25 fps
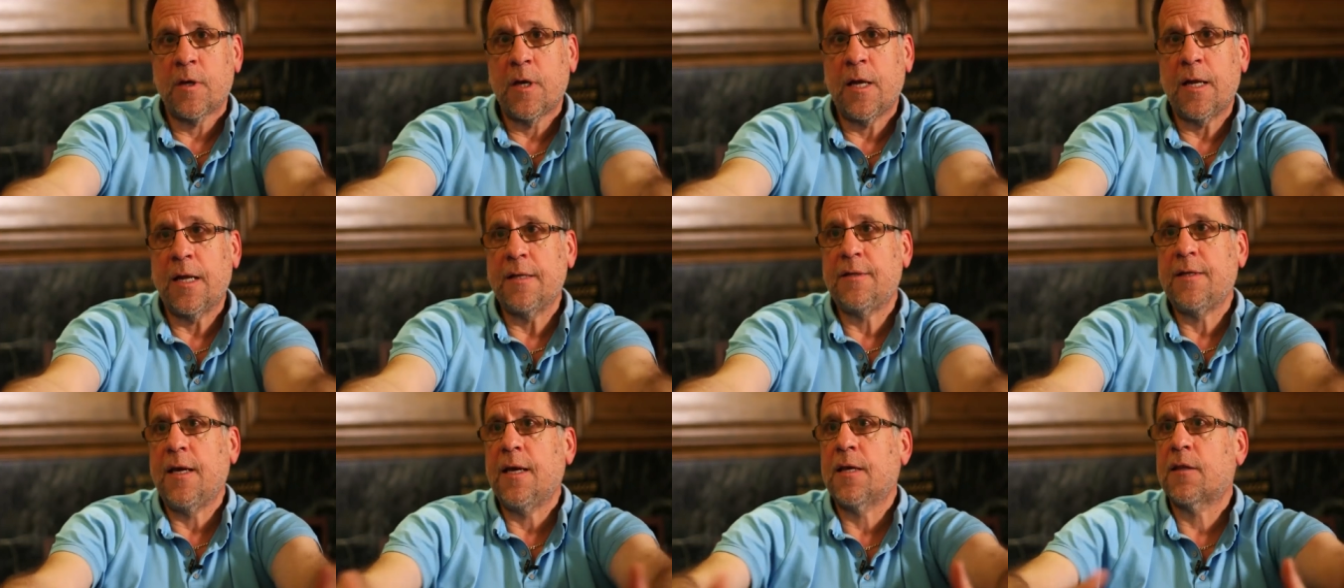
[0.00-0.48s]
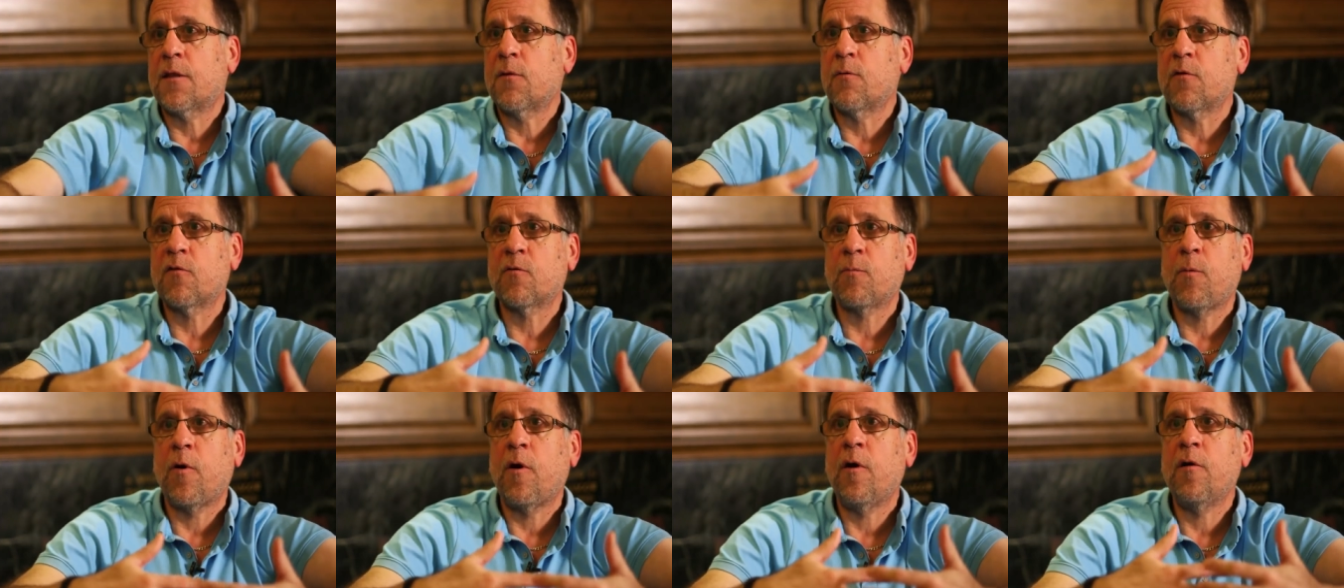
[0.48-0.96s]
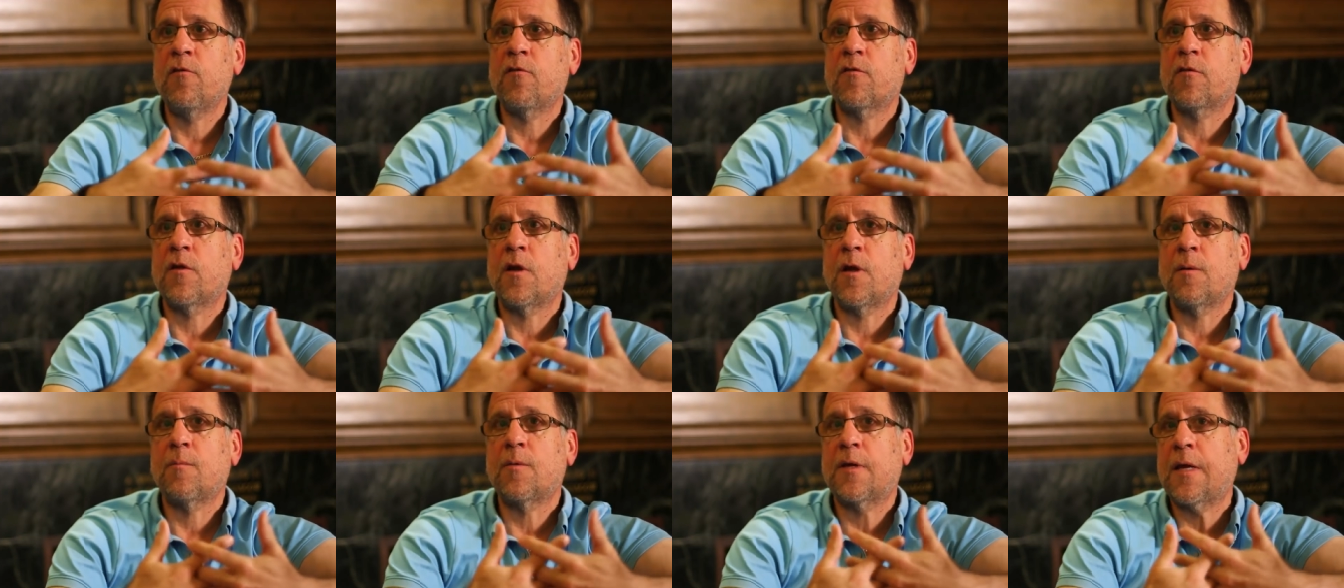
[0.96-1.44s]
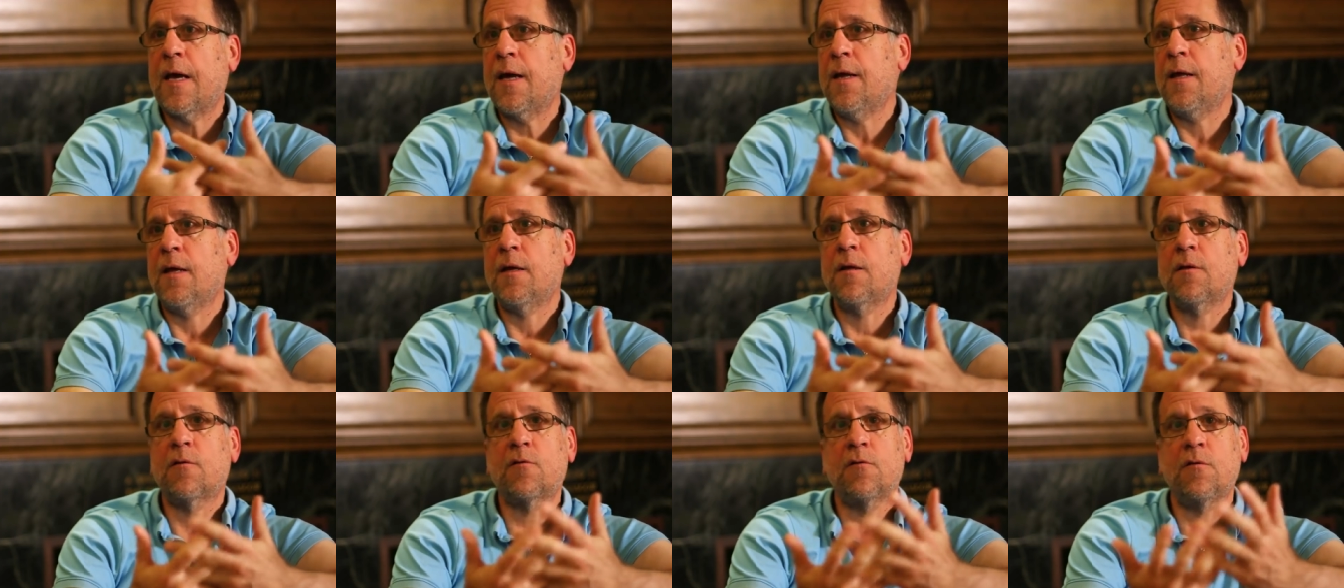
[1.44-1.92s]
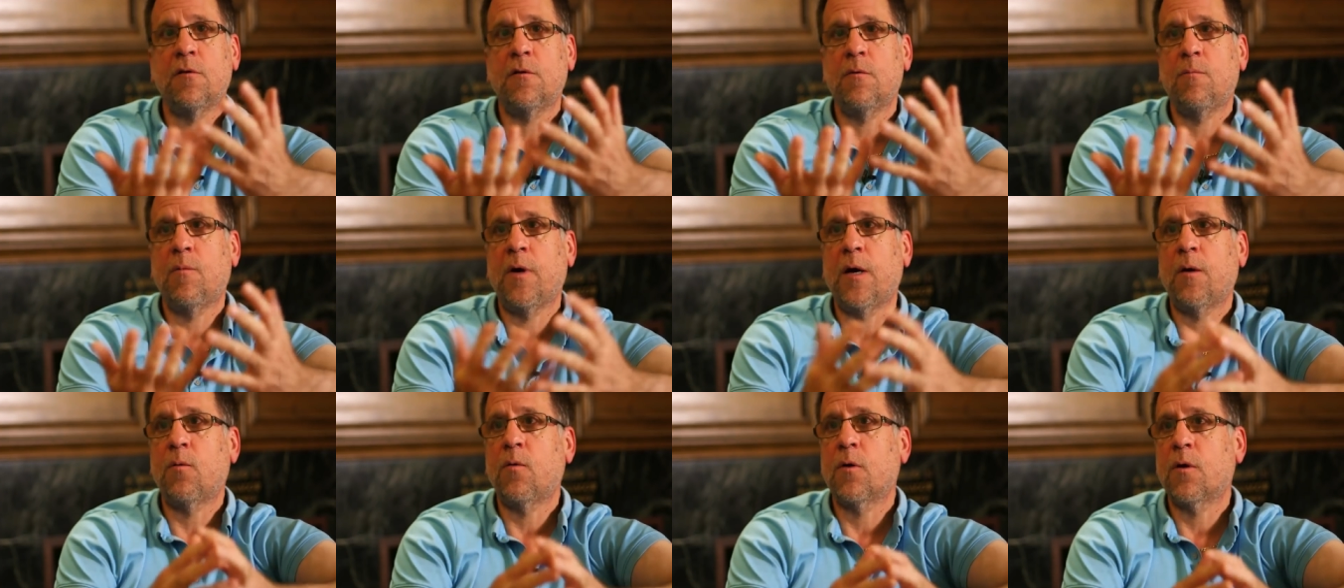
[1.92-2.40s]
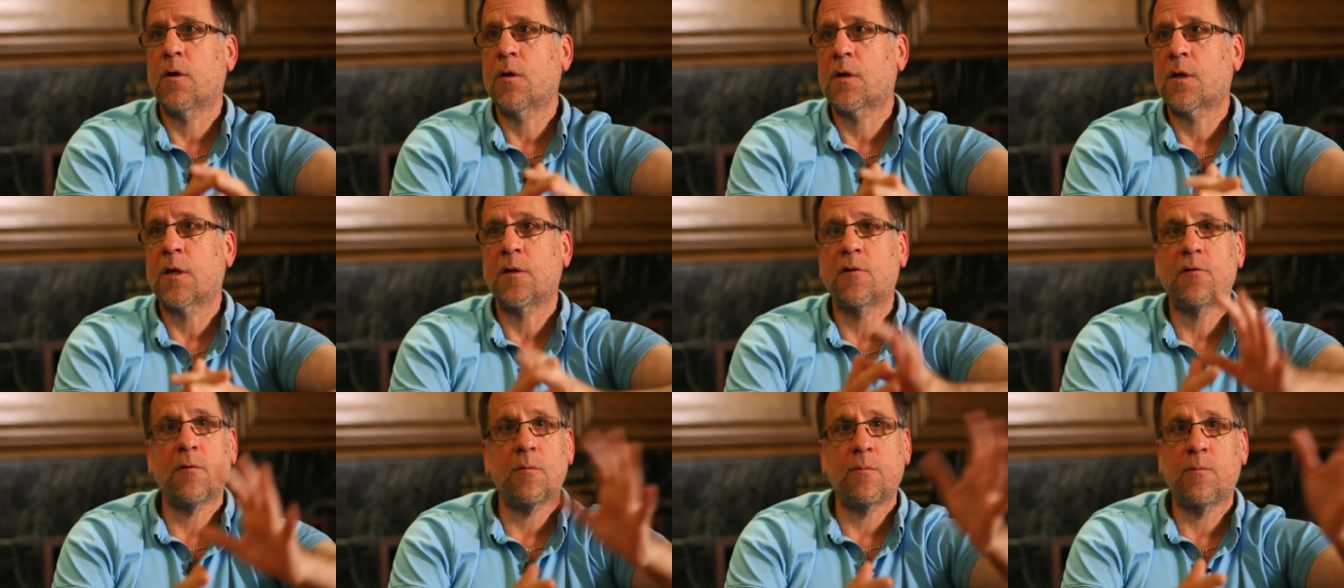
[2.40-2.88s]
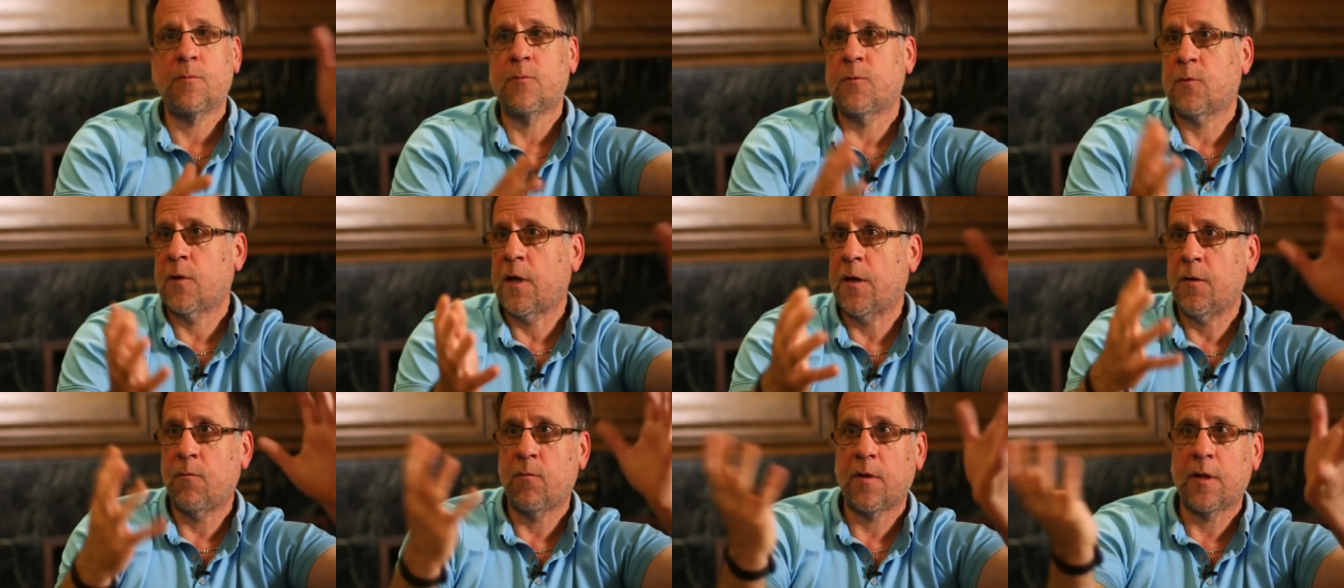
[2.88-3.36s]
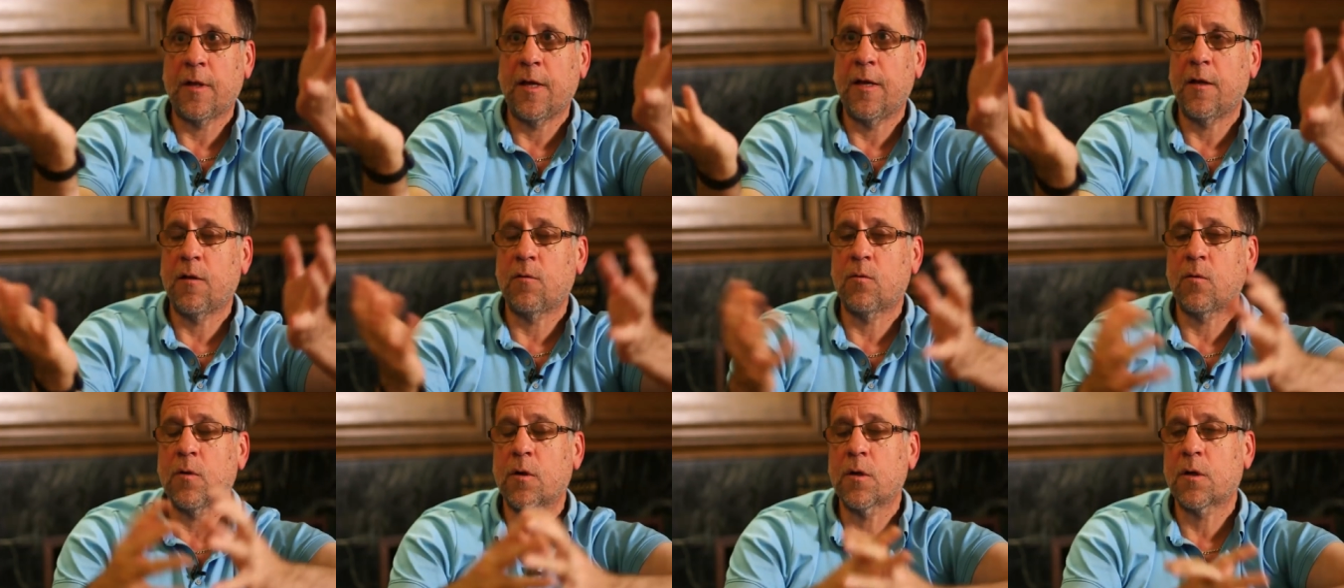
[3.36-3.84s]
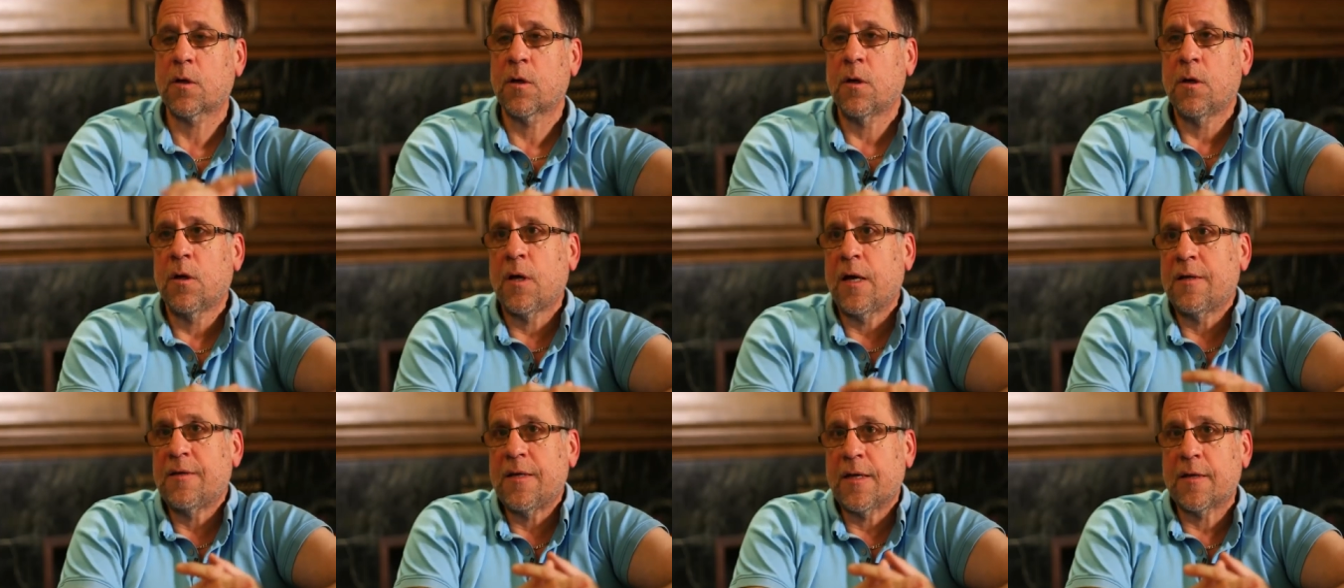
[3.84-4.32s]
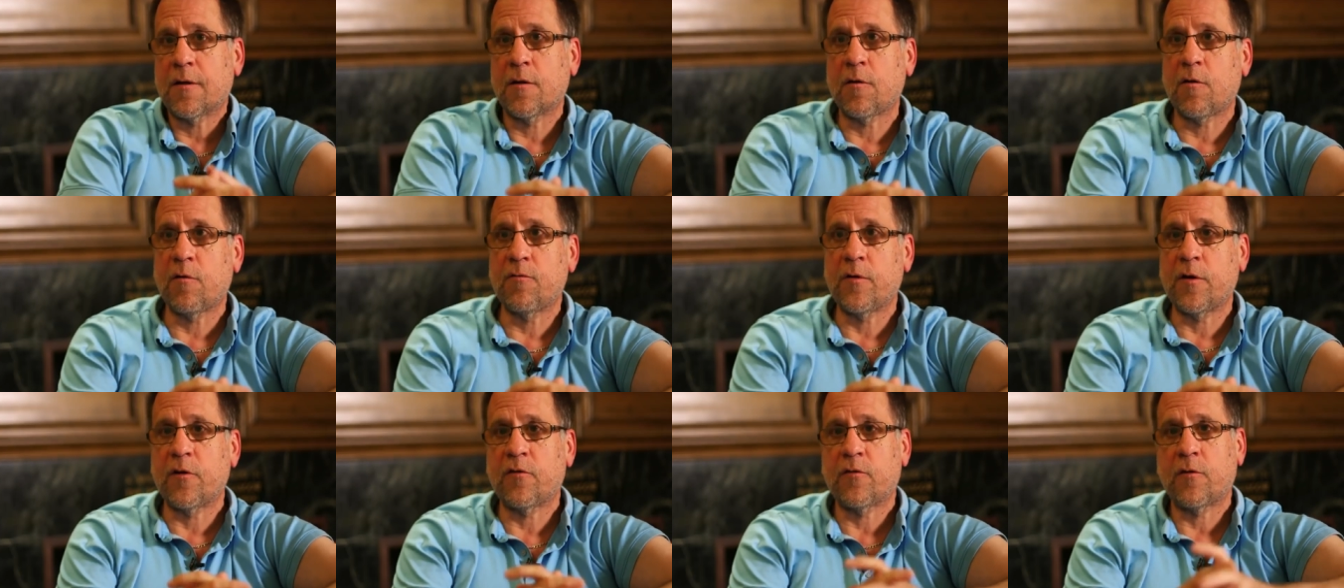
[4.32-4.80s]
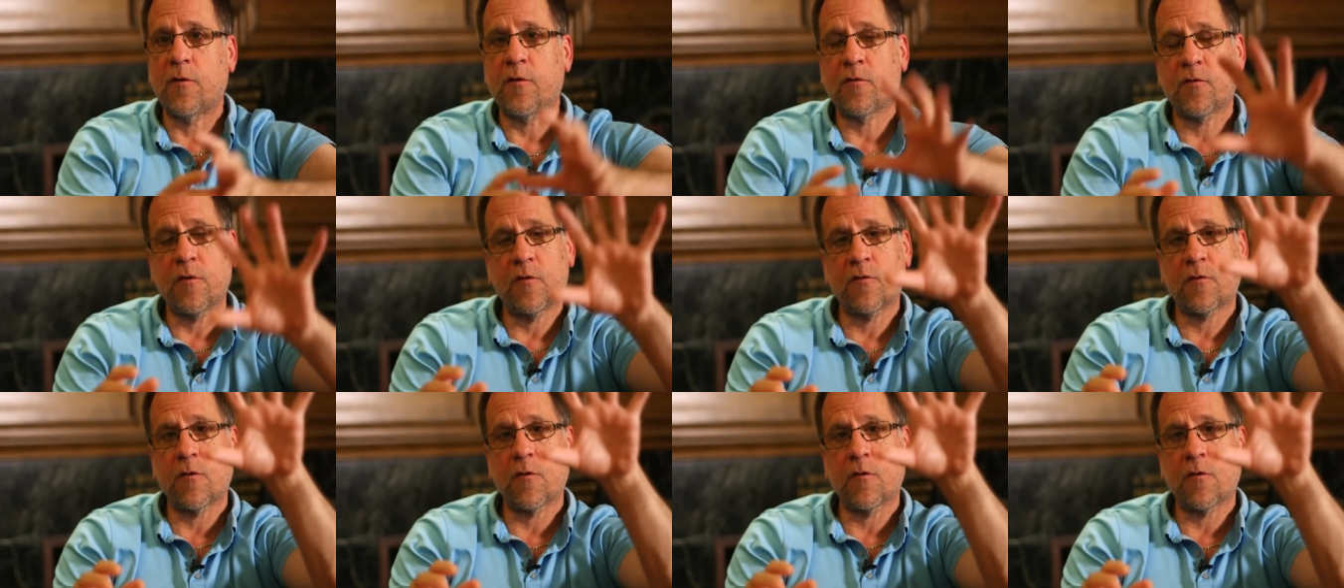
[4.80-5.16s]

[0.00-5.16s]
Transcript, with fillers: And I take the response that I'm getting to my work and to and related work, I take that all very seriously.